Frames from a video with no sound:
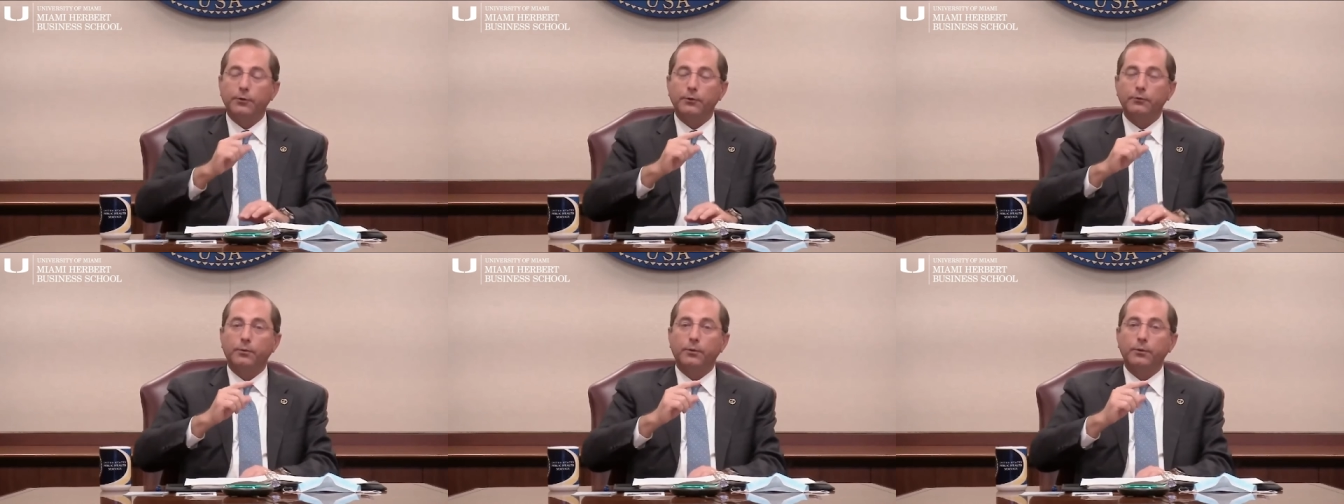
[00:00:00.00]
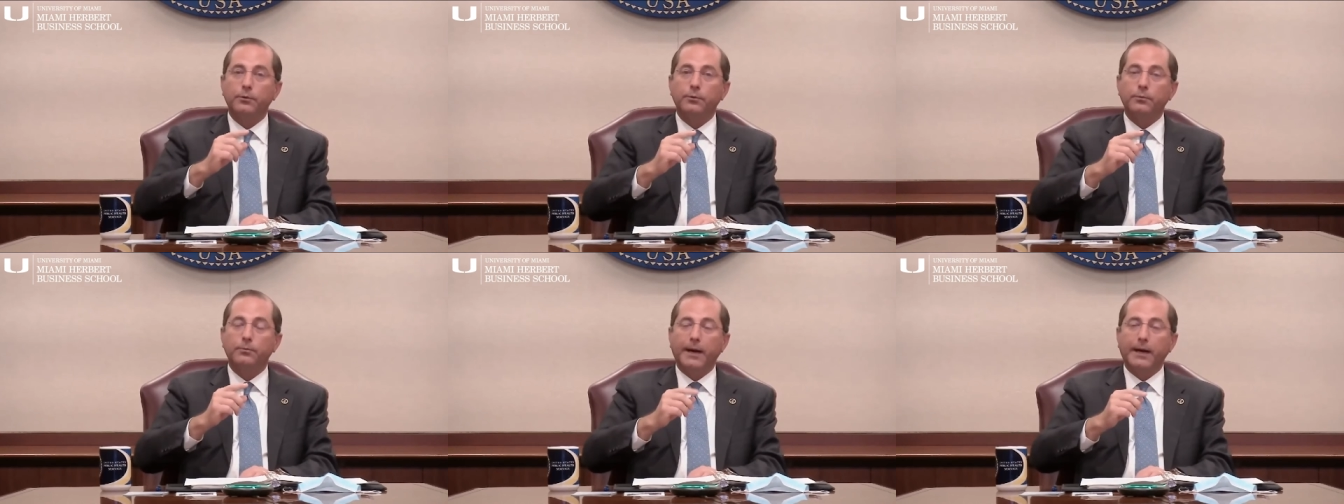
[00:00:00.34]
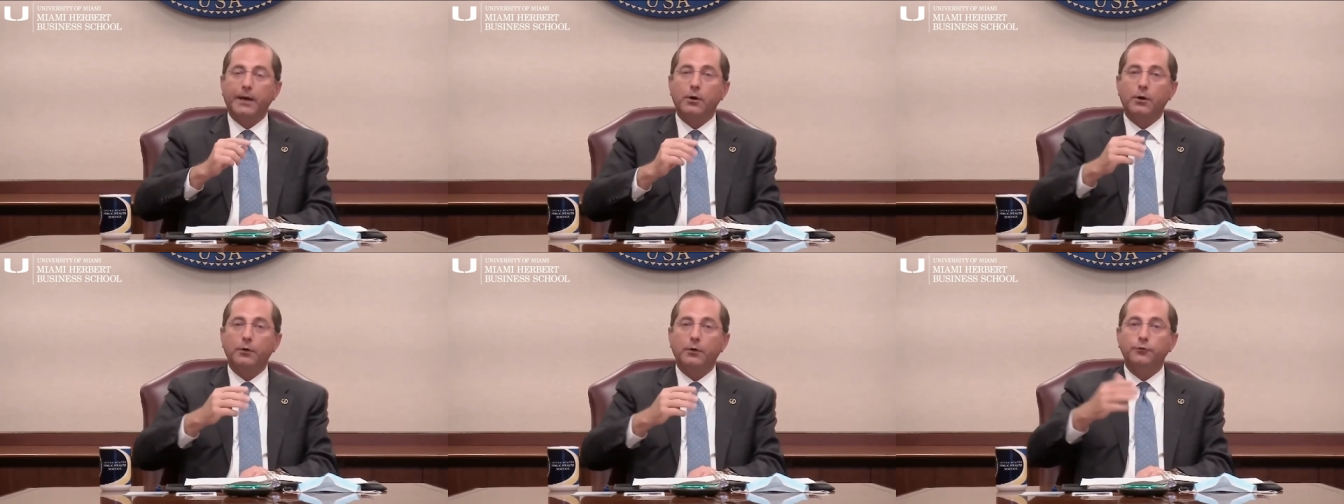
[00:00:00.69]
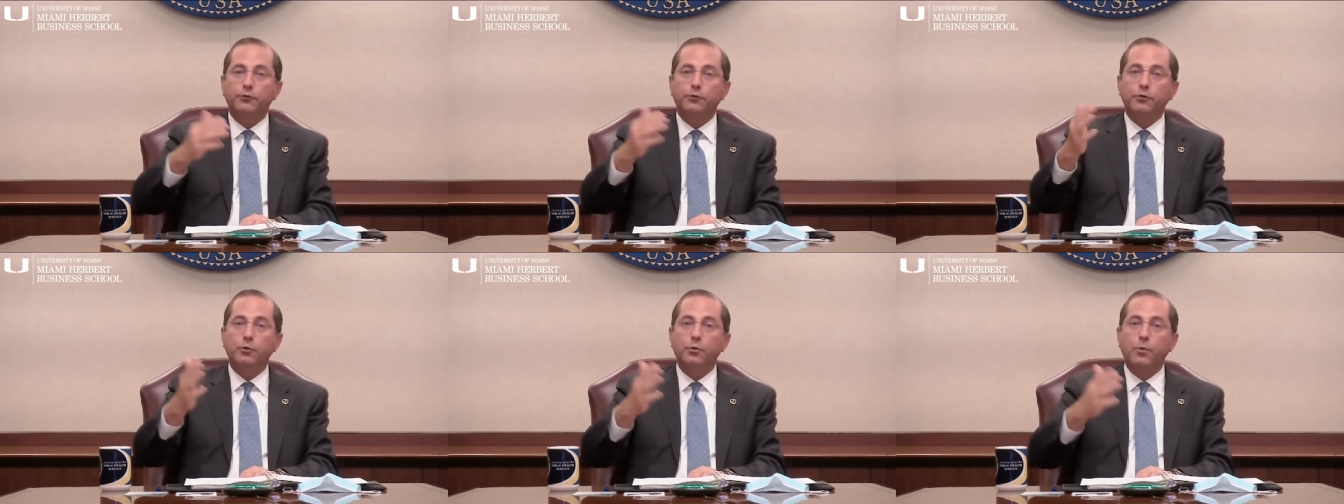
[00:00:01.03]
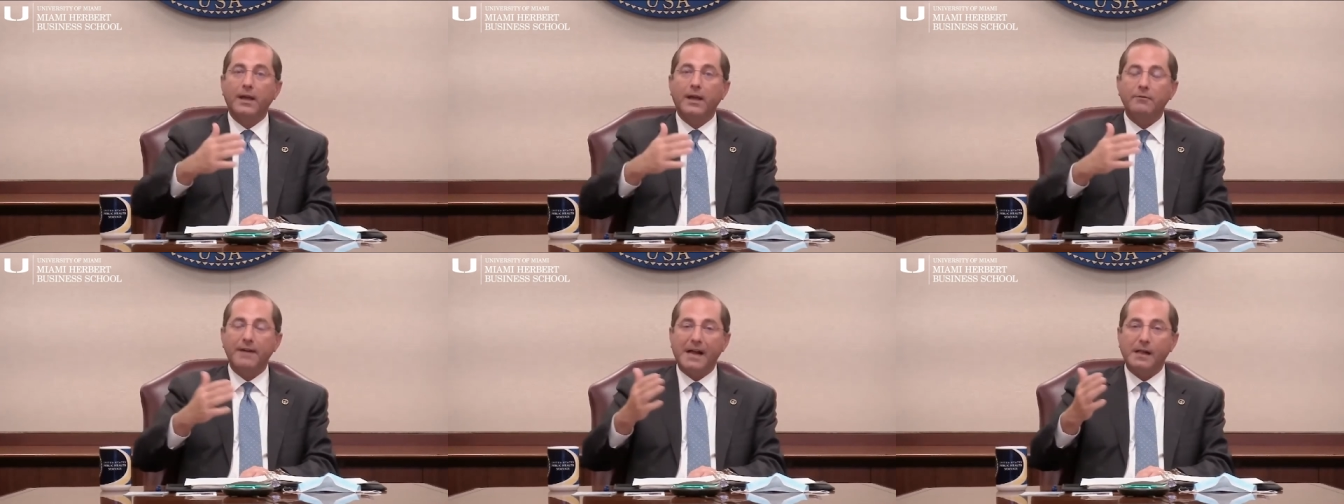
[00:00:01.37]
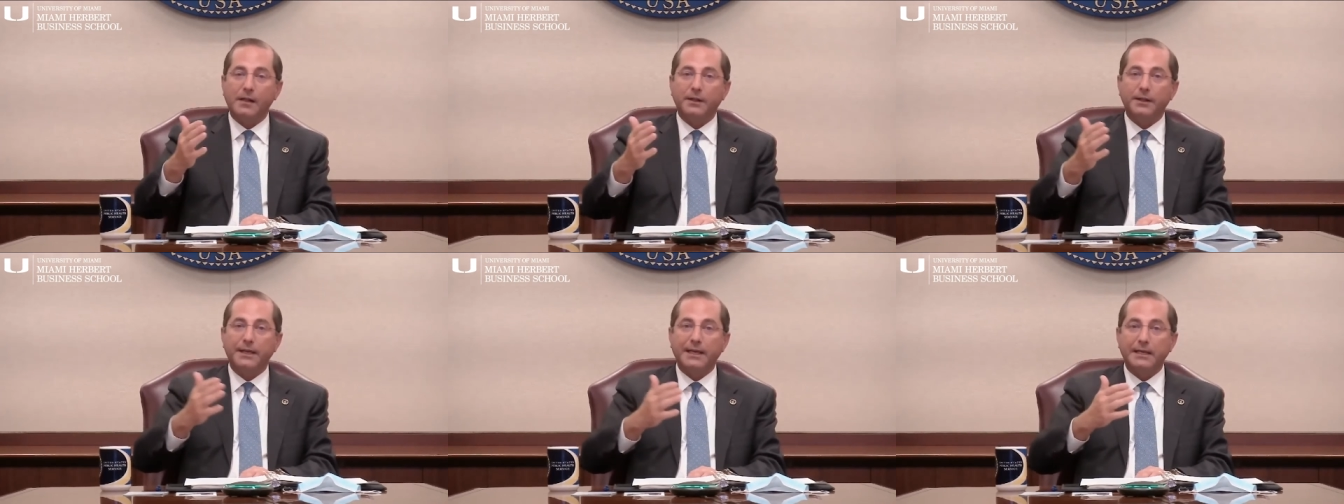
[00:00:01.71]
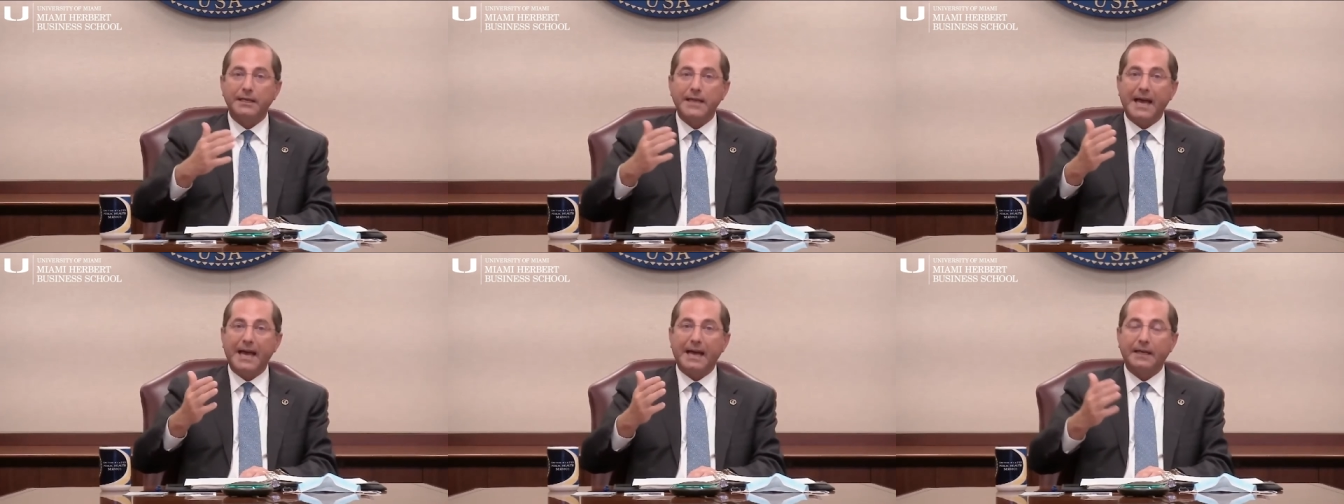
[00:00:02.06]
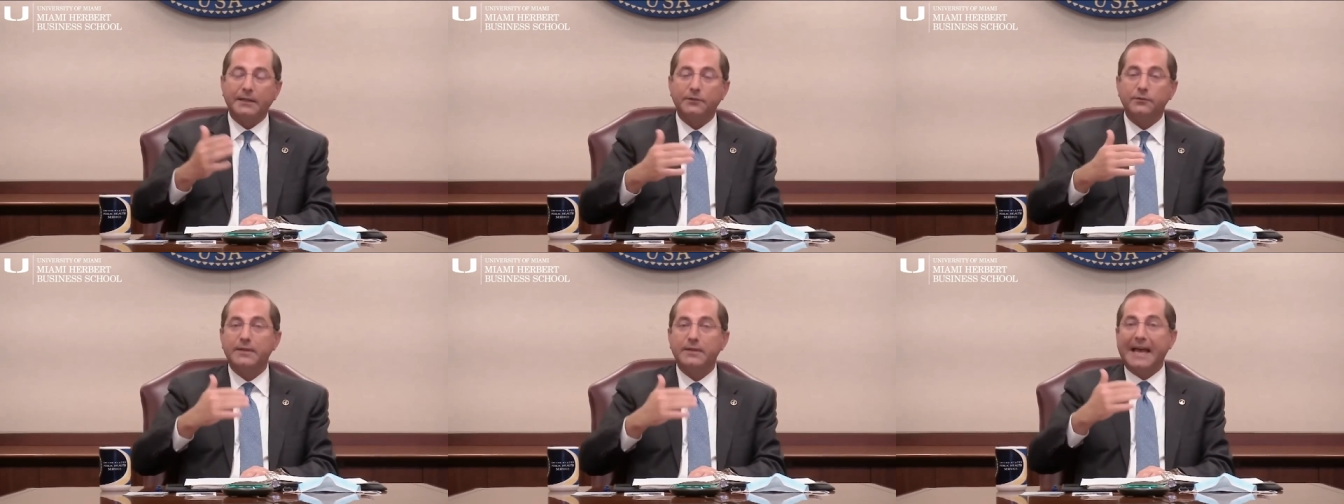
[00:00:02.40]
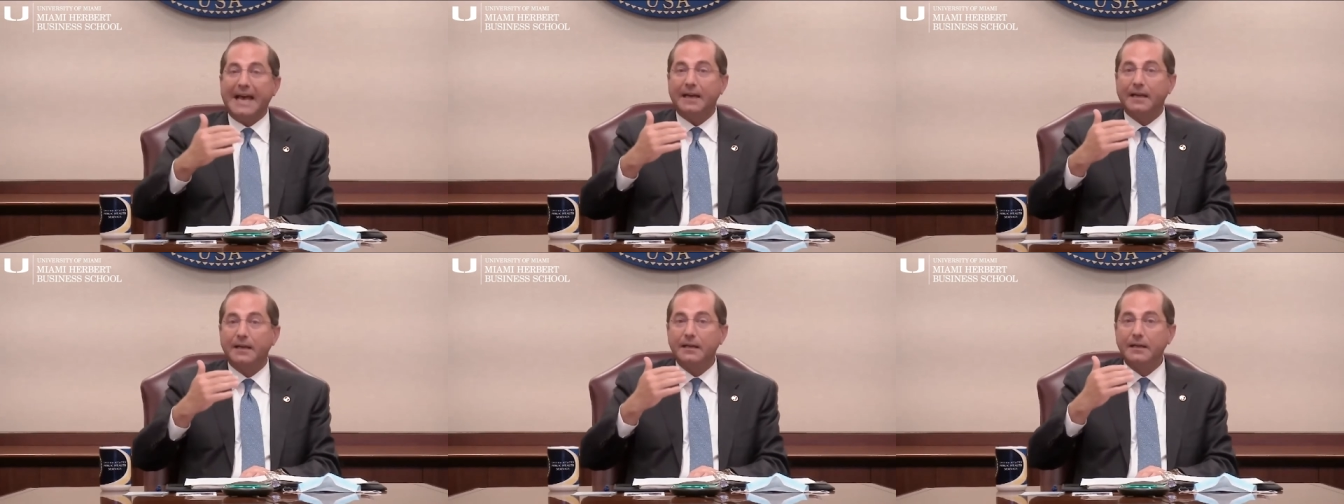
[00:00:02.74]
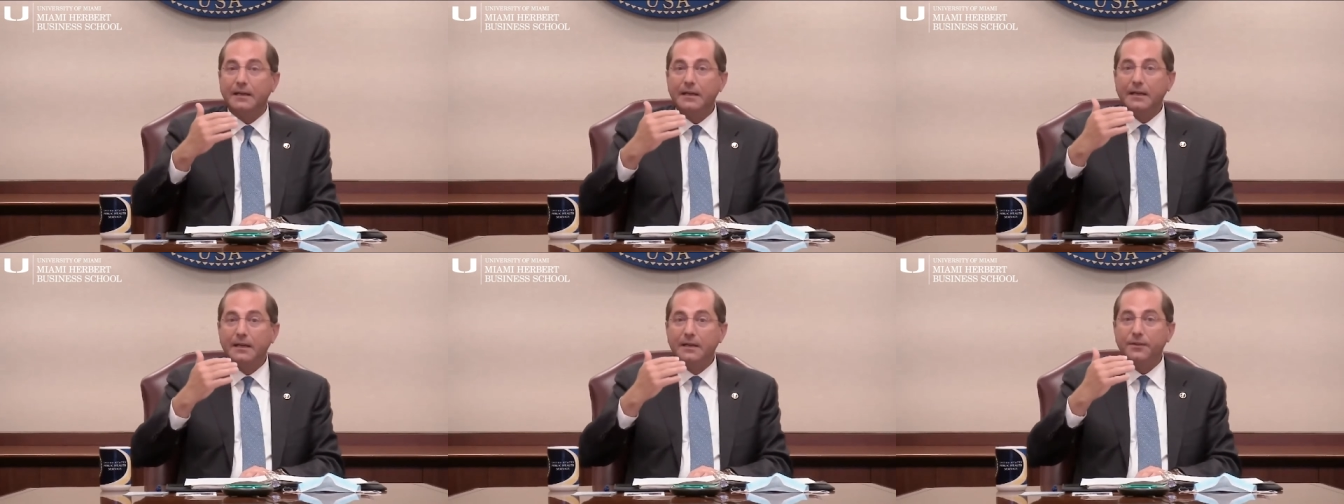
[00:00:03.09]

so it's what you might call two-way validated data. It's data